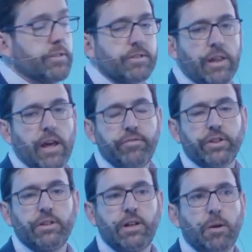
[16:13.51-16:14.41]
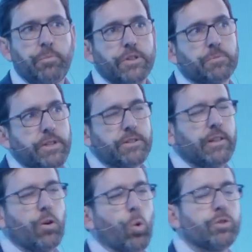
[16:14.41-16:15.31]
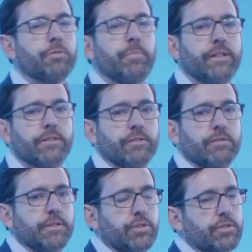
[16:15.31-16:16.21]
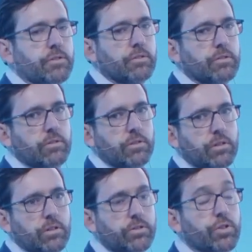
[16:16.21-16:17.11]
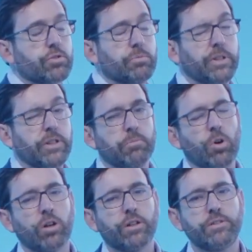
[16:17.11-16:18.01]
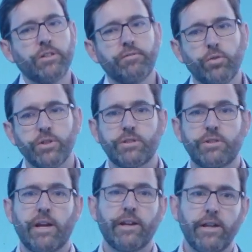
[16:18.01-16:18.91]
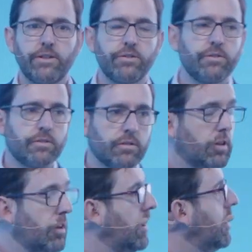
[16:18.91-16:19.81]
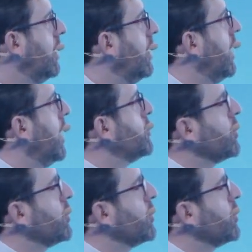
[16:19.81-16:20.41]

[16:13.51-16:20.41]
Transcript: a South African company. It's basically automated digital social media marketing for estate agents. So